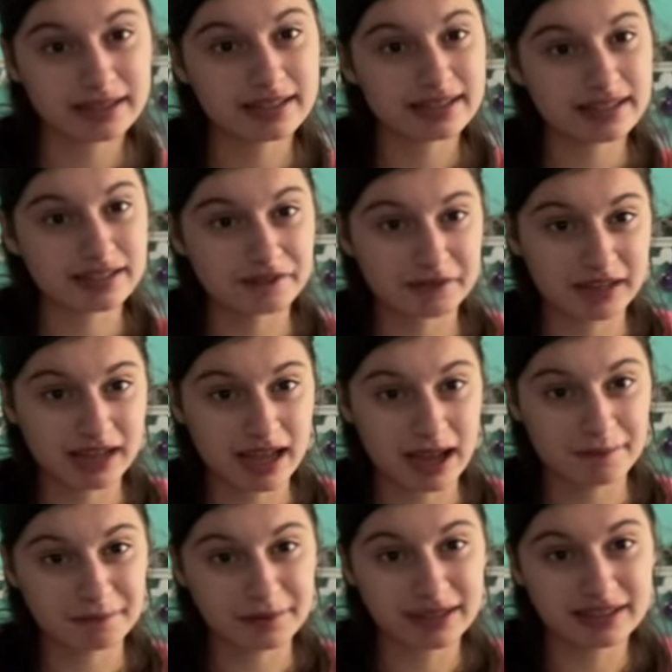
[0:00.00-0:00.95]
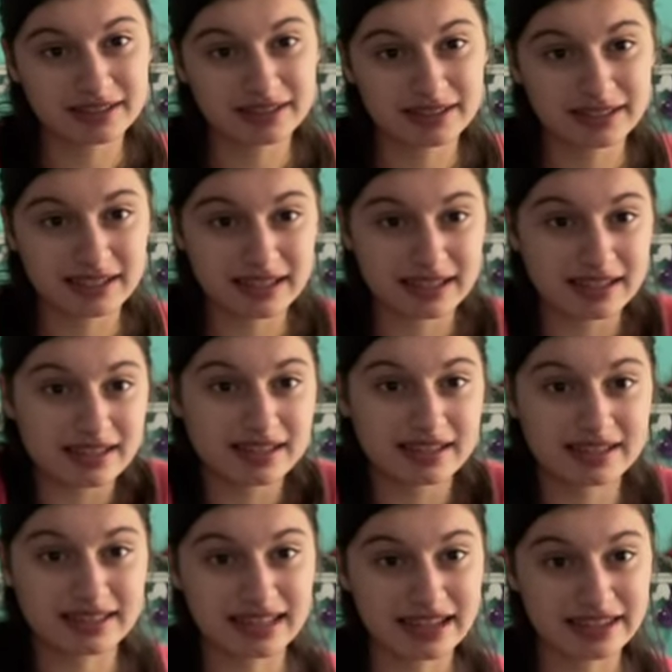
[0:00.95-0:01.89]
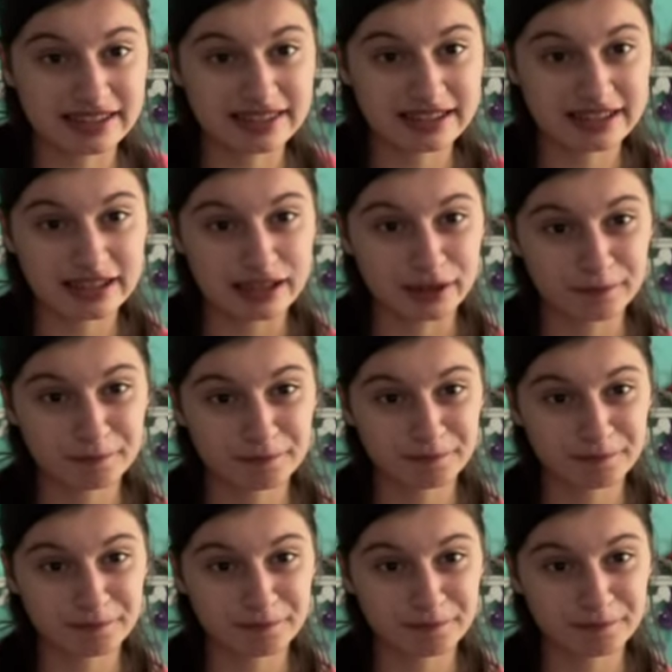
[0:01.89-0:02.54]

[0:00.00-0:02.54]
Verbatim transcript: to see what happens in this next year.